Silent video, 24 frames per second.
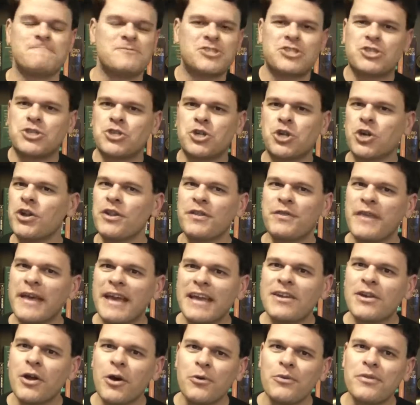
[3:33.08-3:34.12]
shouldn't
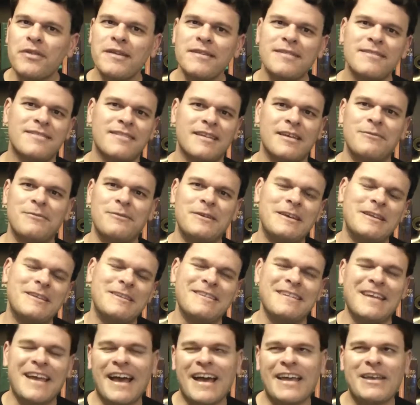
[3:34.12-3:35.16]
they know this? I
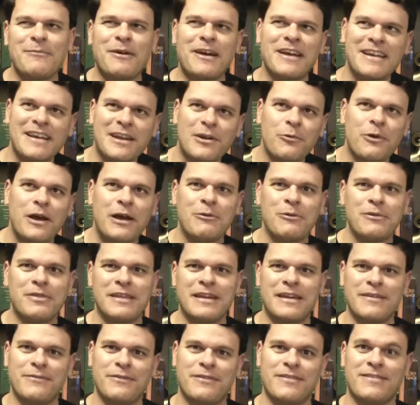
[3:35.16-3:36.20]
mean, yeah, you might get away with
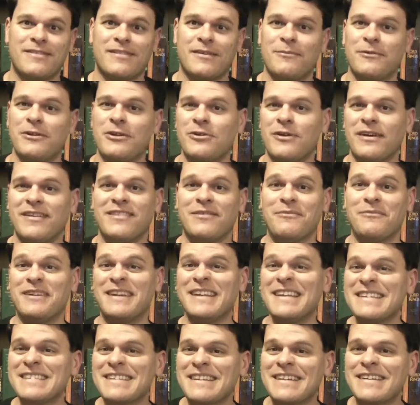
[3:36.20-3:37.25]
it if it's somebody who has
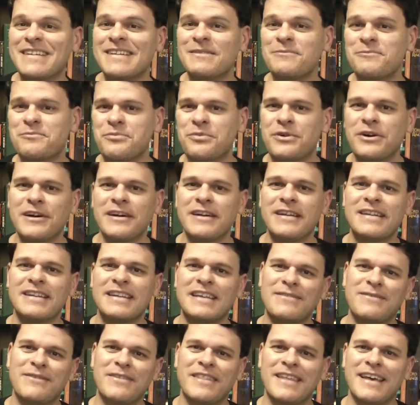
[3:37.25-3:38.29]
amnesia, but
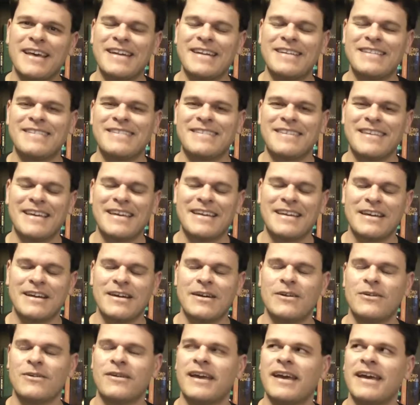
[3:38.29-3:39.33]
even then it's like,
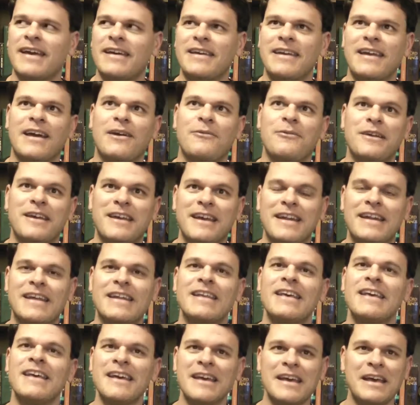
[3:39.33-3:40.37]
okay, yeah, we get
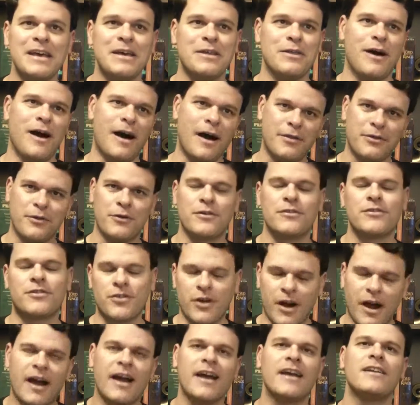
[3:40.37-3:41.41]
it. The author is
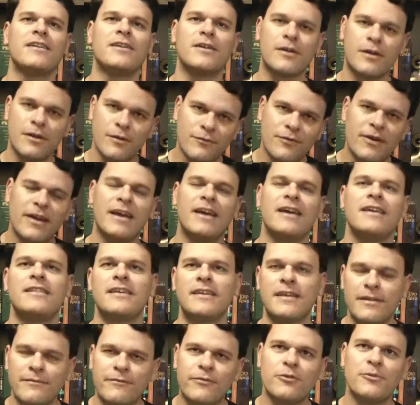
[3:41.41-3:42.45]
trying to convey
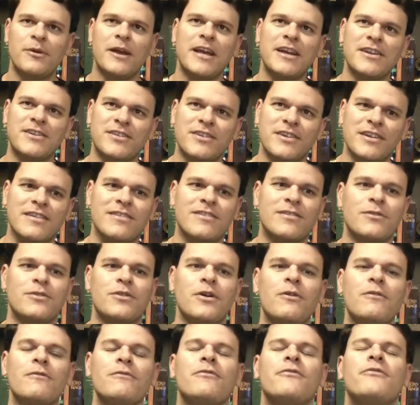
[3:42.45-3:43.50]
the information, so
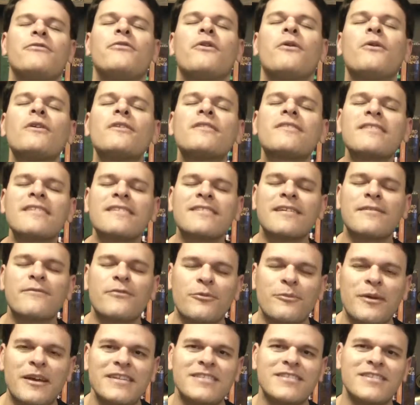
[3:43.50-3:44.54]
don't force this
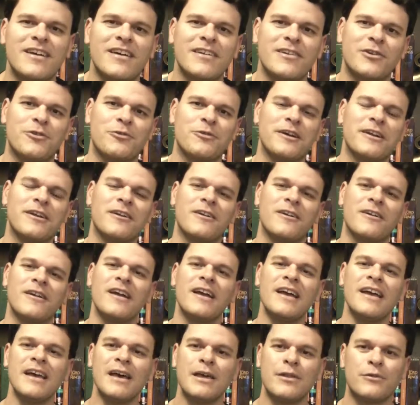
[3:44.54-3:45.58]
information on your reader
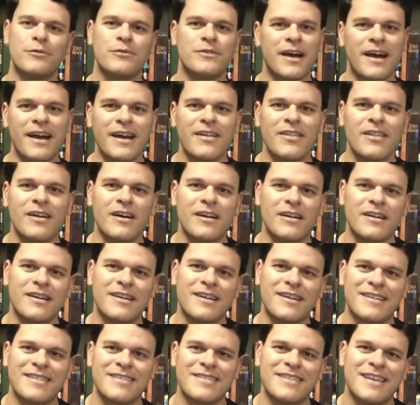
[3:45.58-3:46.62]
through dialogue,
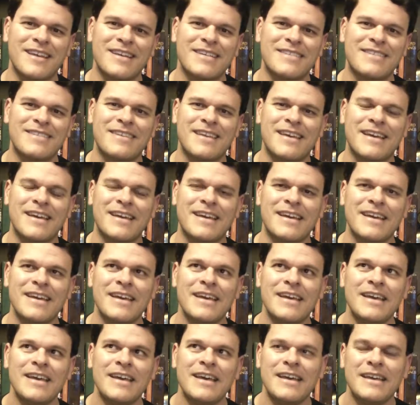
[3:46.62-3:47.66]
because then it's like,
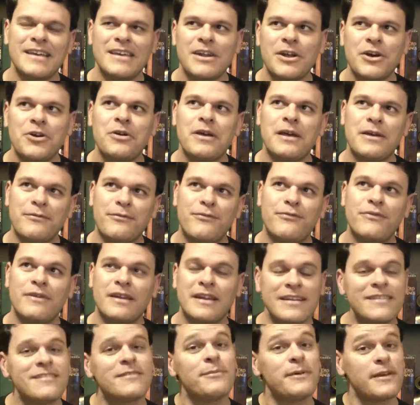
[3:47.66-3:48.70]
you know, if it
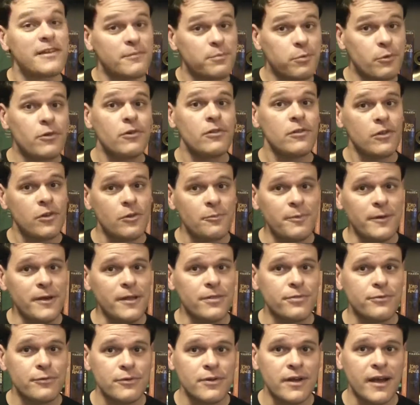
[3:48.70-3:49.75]
needs to be explored a little
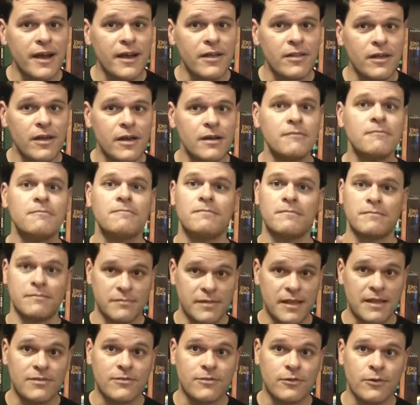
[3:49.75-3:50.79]
bit through dialogue,
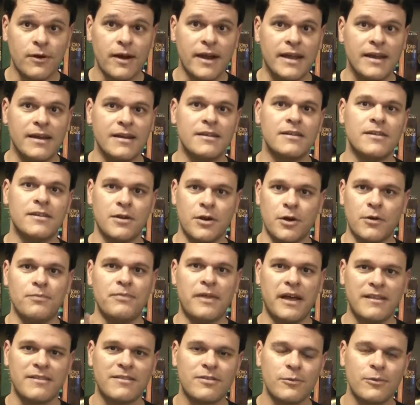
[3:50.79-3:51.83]
that's great. You know,
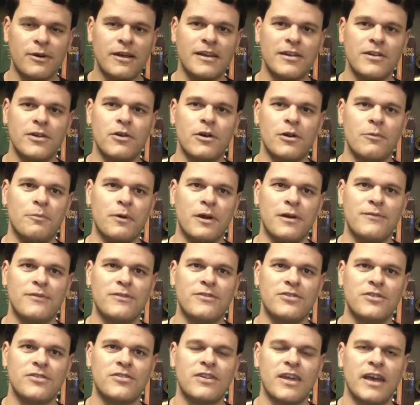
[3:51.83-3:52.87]
that's the way to do it. But if
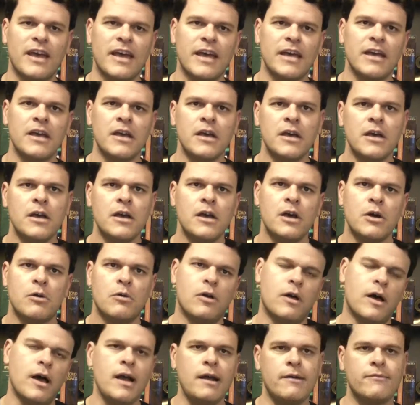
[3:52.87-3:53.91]
it's just a,
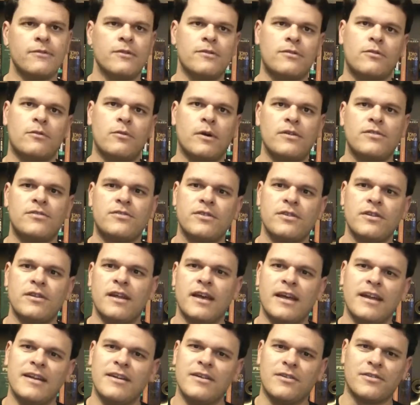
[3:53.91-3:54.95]
well, I have this question,
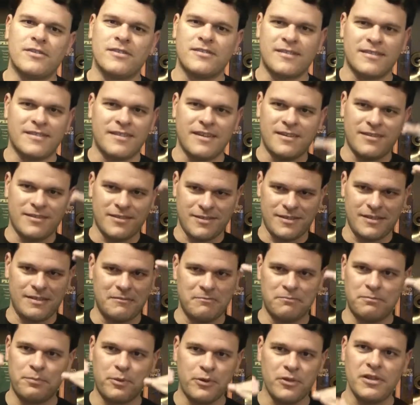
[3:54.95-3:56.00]
and you're just essentially
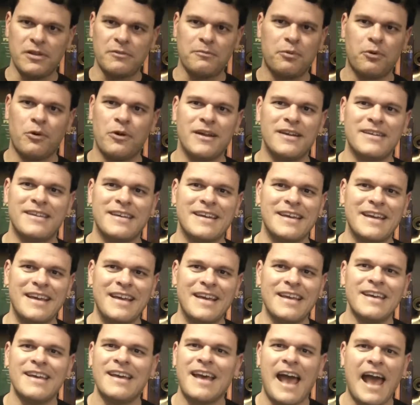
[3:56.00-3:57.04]
bullet
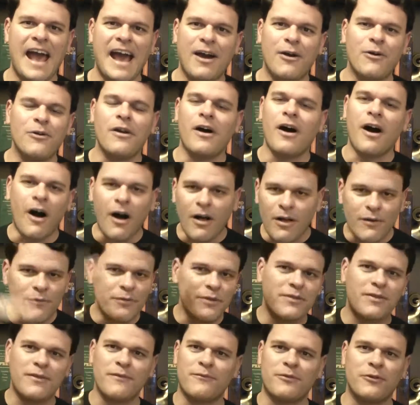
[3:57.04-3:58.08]
pointing out all of
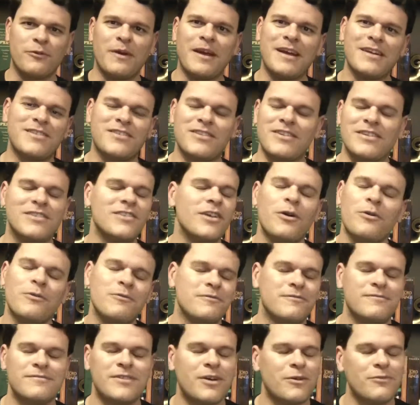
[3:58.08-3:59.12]
this information, don't,
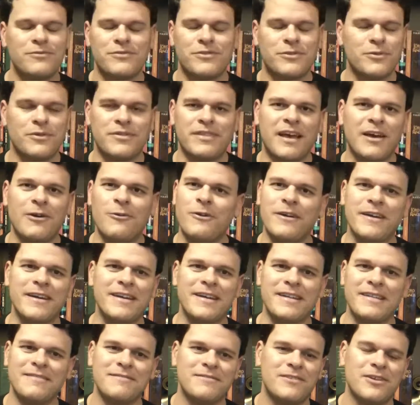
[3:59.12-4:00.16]
don't do it that way.